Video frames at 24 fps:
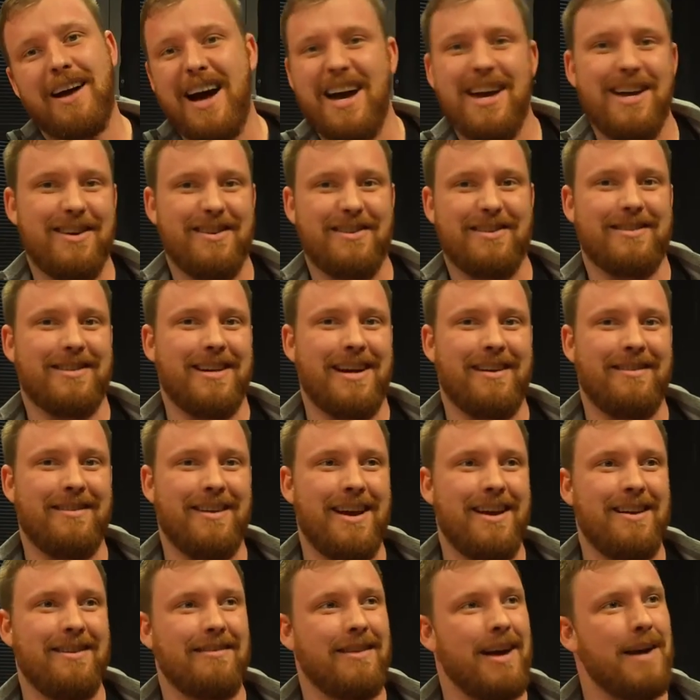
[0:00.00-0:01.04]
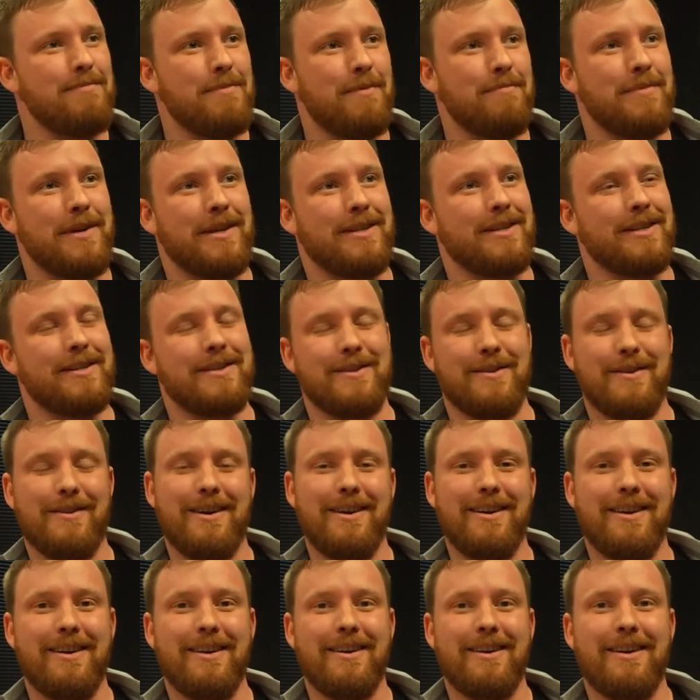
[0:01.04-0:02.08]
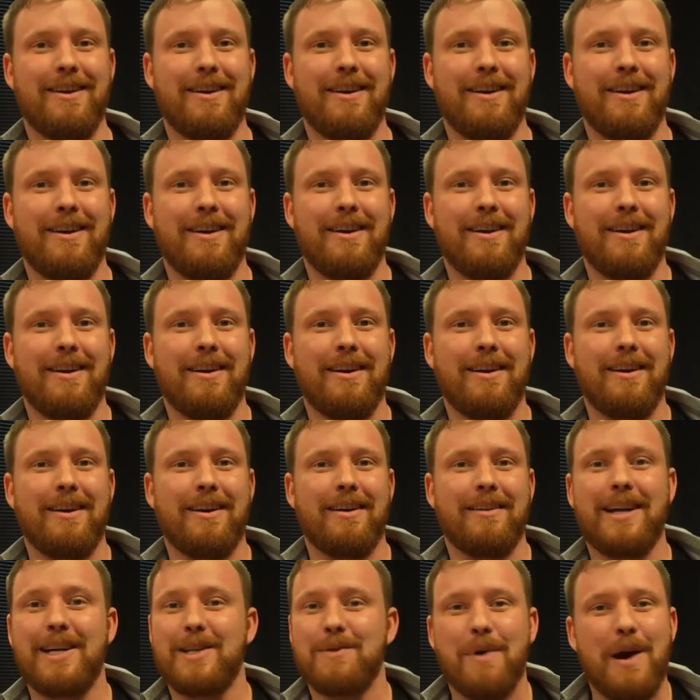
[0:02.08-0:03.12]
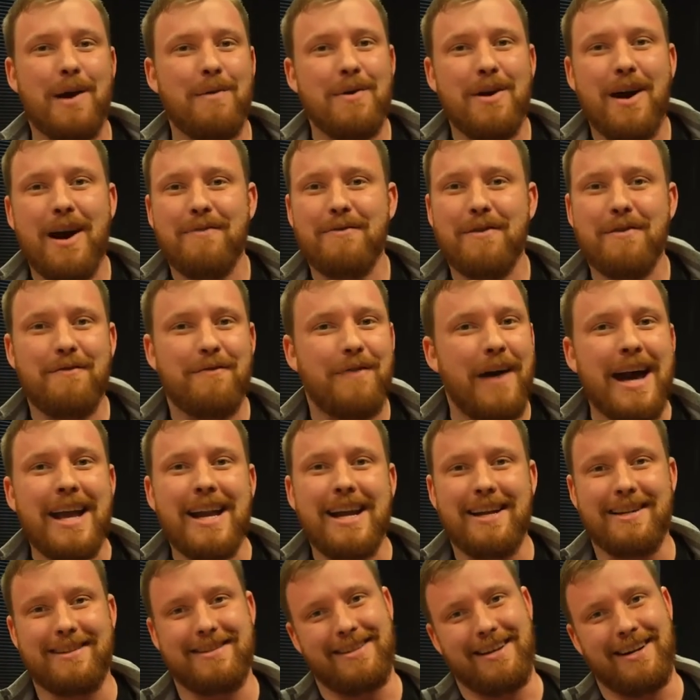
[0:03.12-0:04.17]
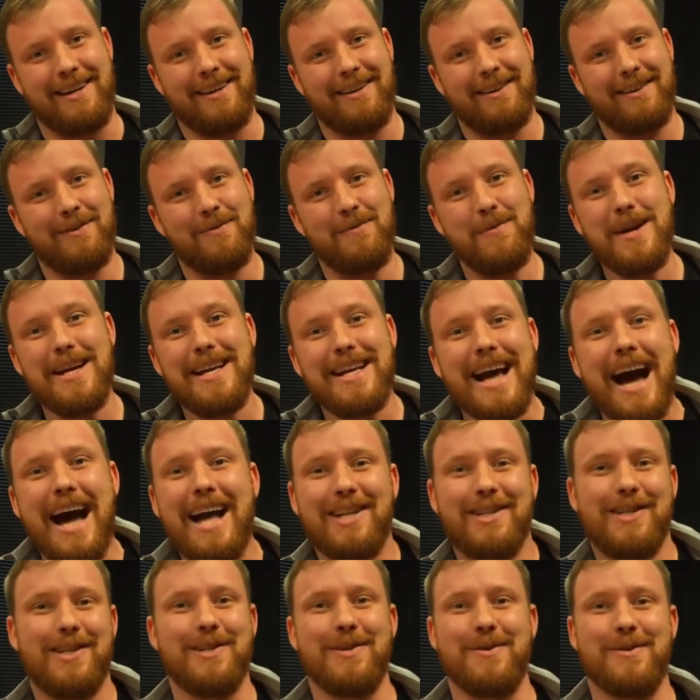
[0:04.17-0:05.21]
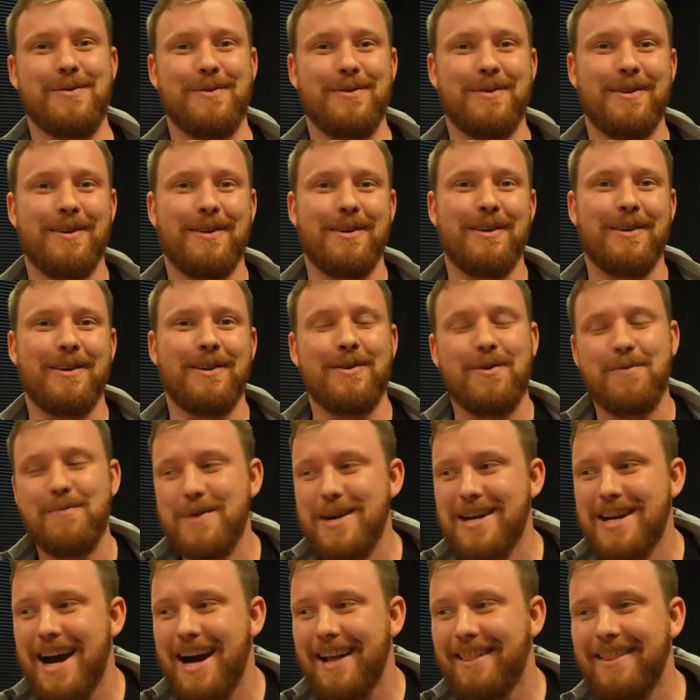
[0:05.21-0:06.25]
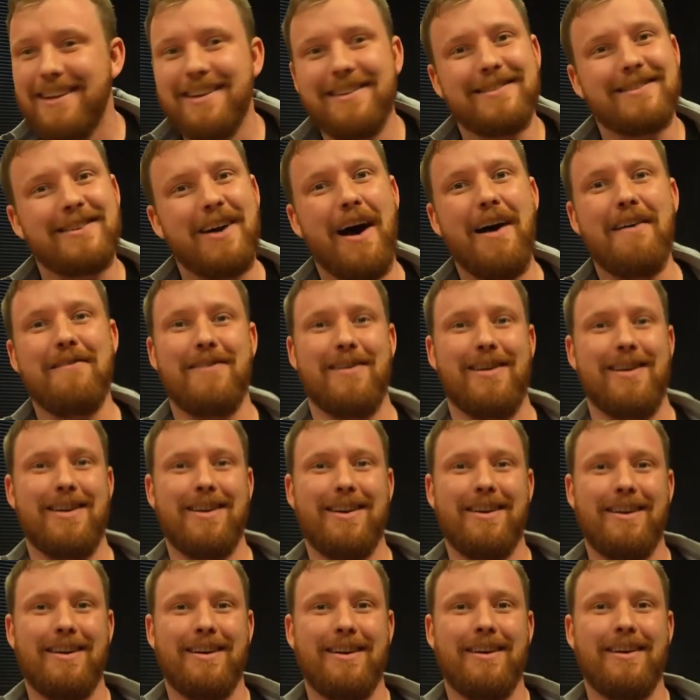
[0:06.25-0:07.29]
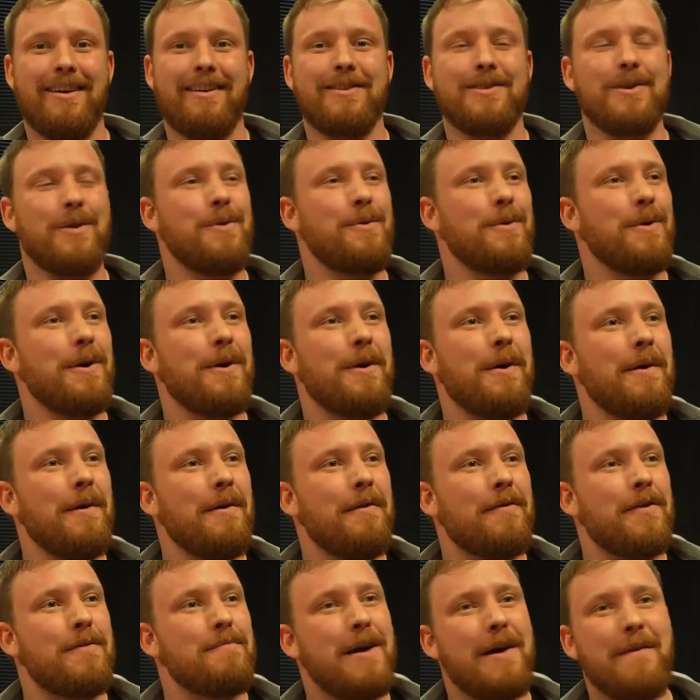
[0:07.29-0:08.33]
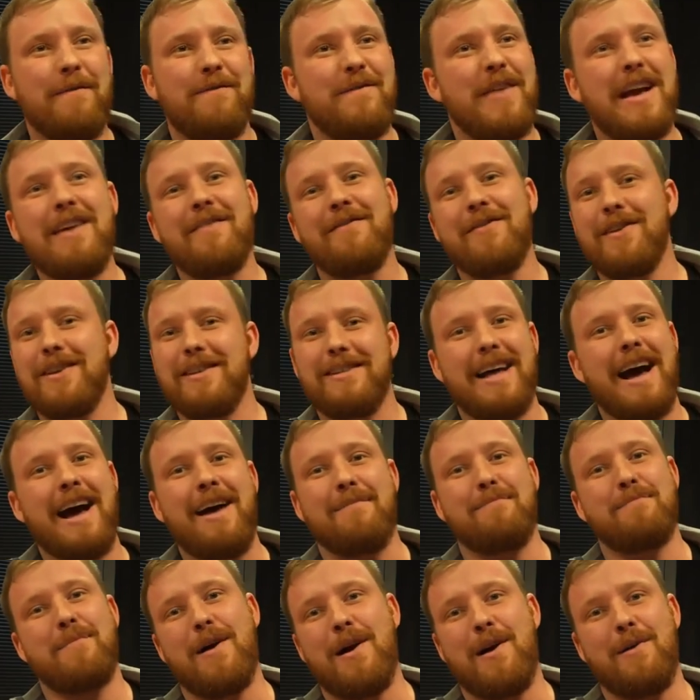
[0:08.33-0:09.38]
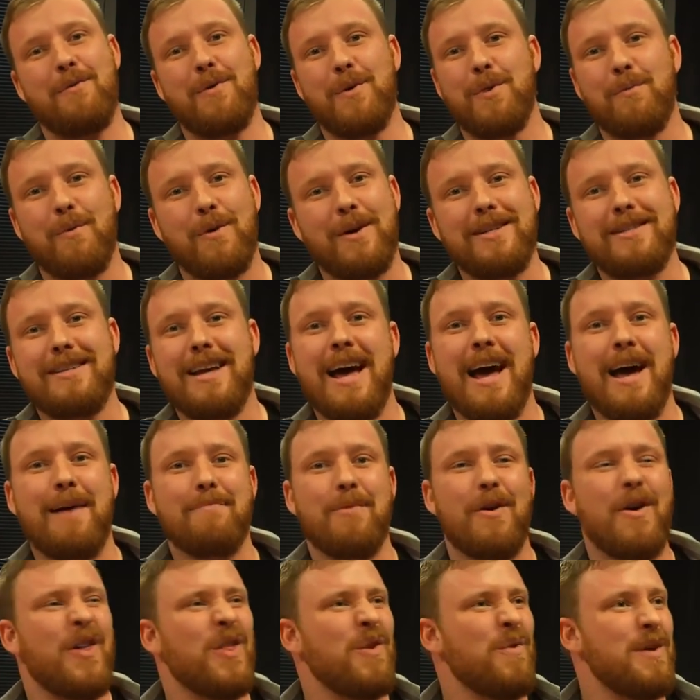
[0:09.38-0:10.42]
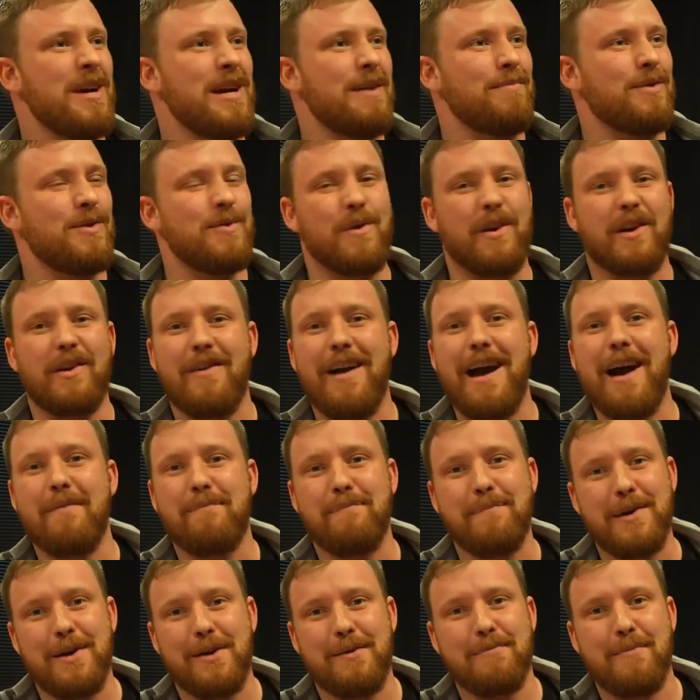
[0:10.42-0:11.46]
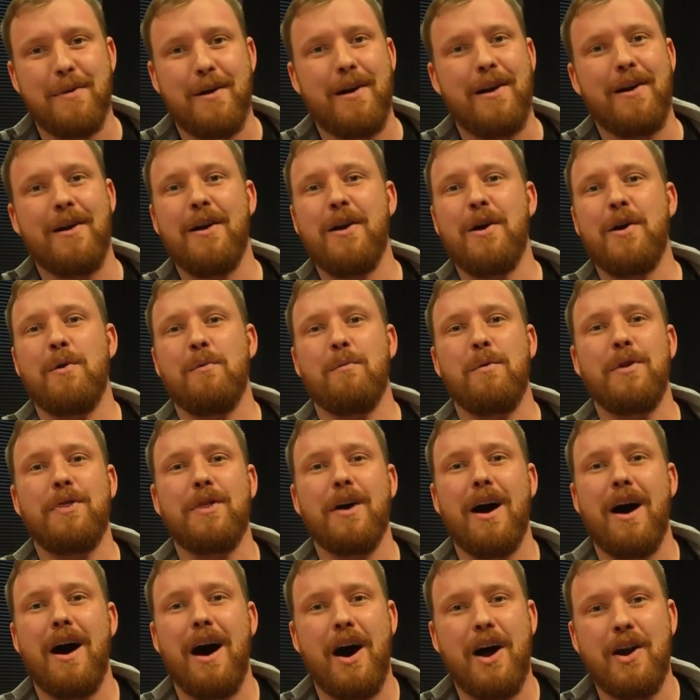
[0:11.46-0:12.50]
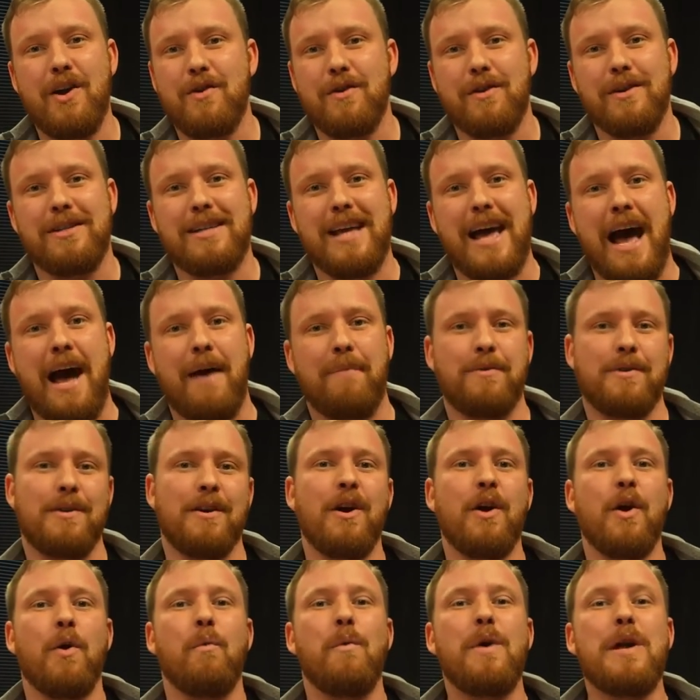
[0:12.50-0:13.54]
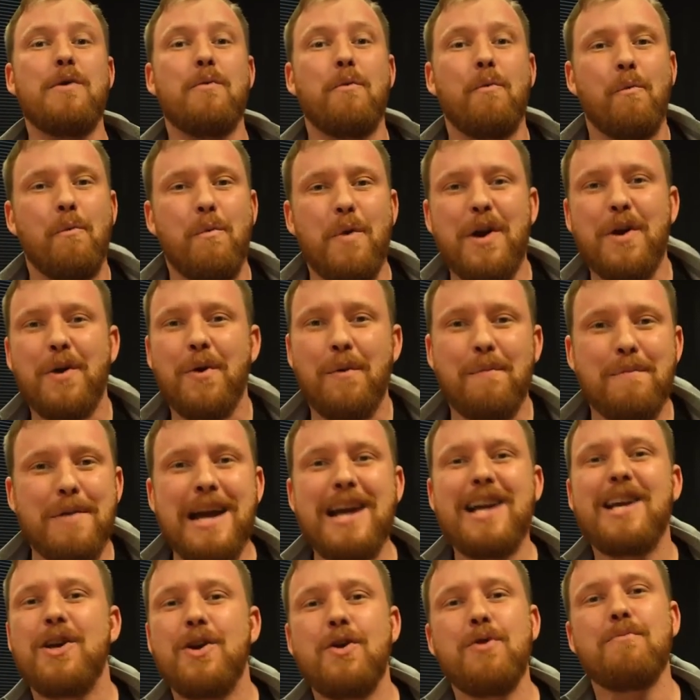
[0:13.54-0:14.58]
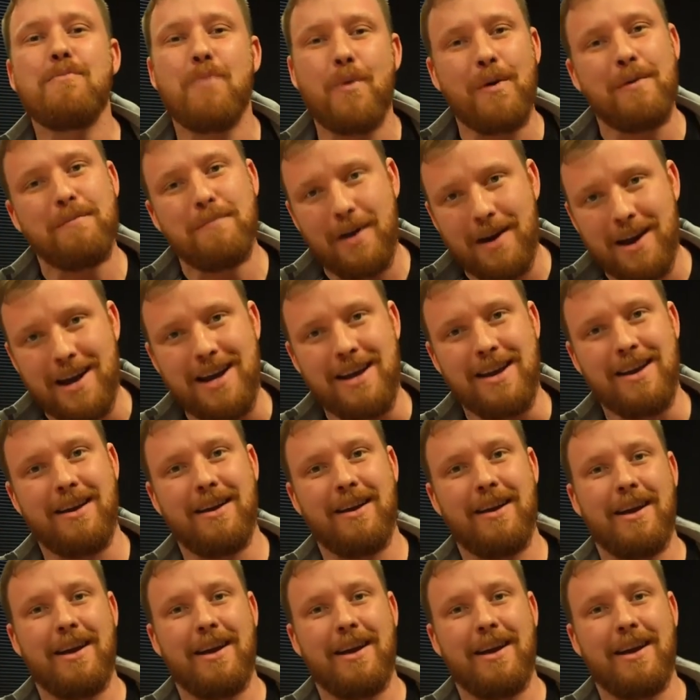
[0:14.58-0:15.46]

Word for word: I understand that. I'm a business owner. That's why we offer financing. We got you. We got this covered. So, from my favorite dive bar with one tap all the way up to a craft beer bar with a hundred taps, we will make you more money.